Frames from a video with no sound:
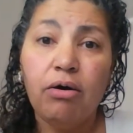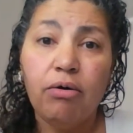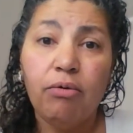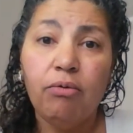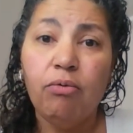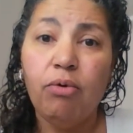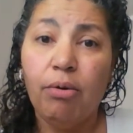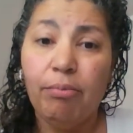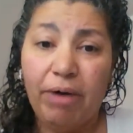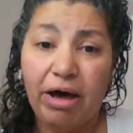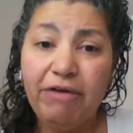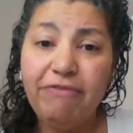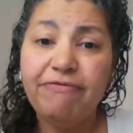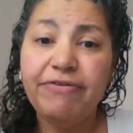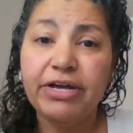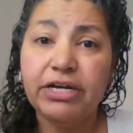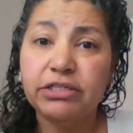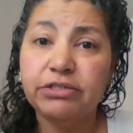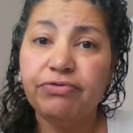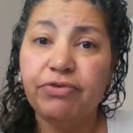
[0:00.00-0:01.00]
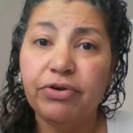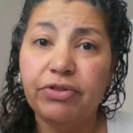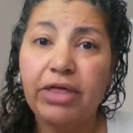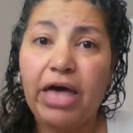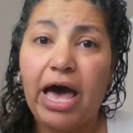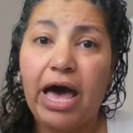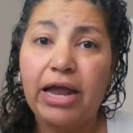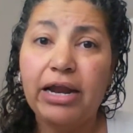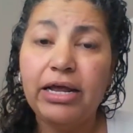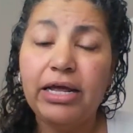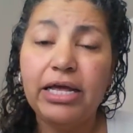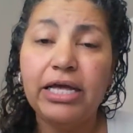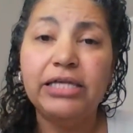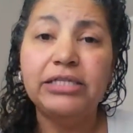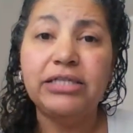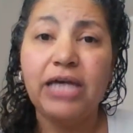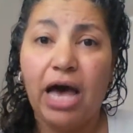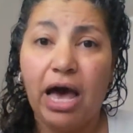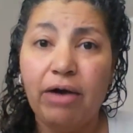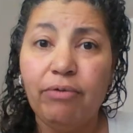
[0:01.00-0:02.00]
well, my fix for that
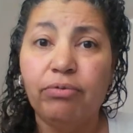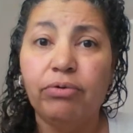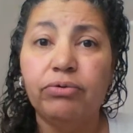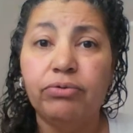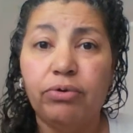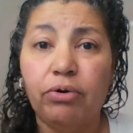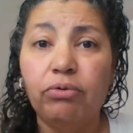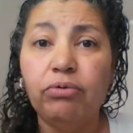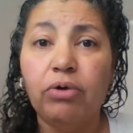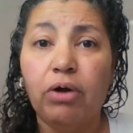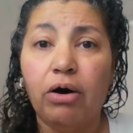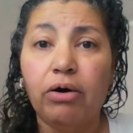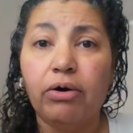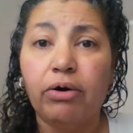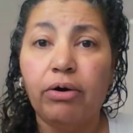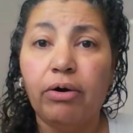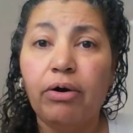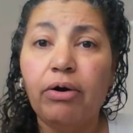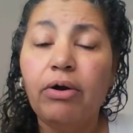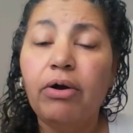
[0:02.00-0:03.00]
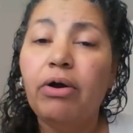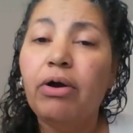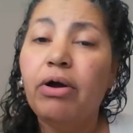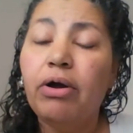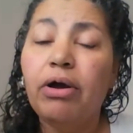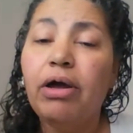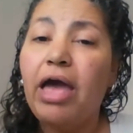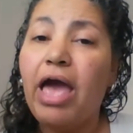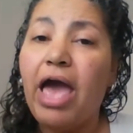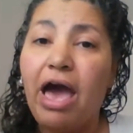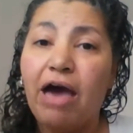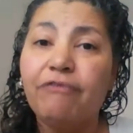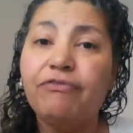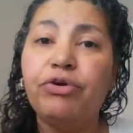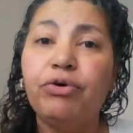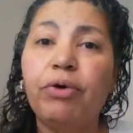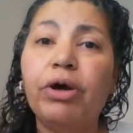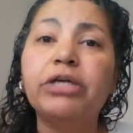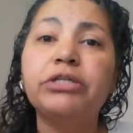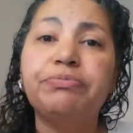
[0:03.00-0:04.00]
is I will no longer have
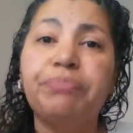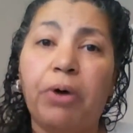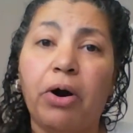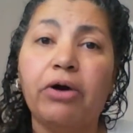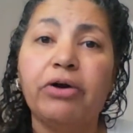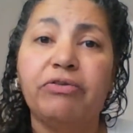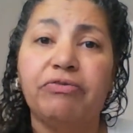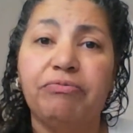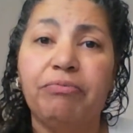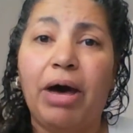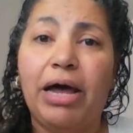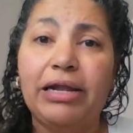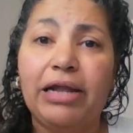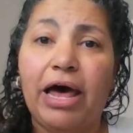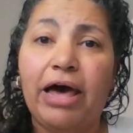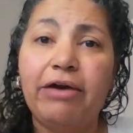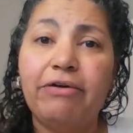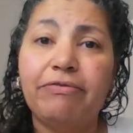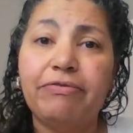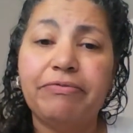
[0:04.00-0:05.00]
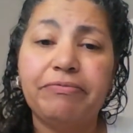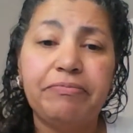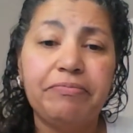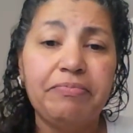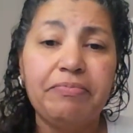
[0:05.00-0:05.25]
you as part of my life.